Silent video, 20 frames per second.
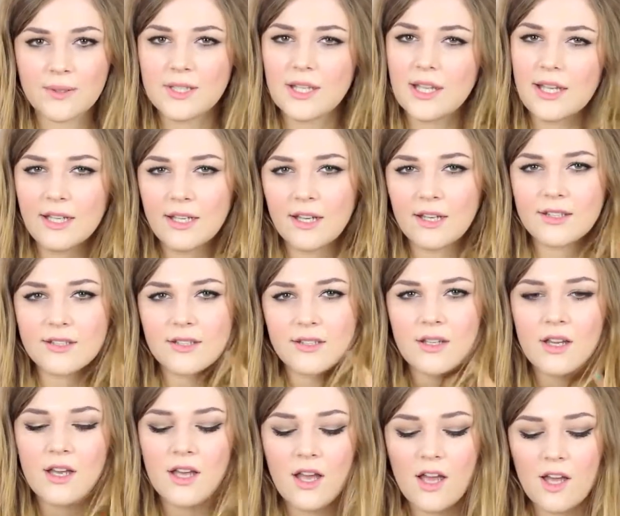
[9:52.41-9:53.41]
It's like a
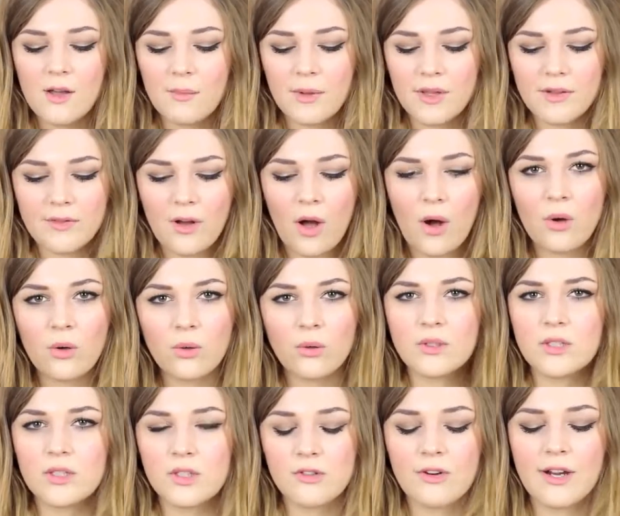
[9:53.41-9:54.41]
nice bit of
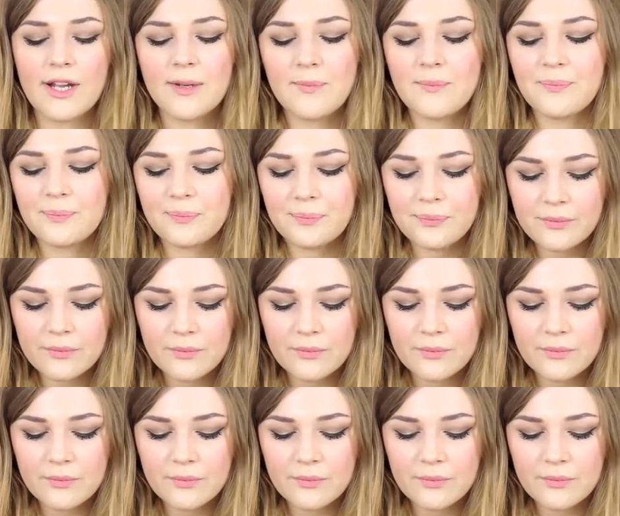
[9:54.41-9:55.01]
hold and grip.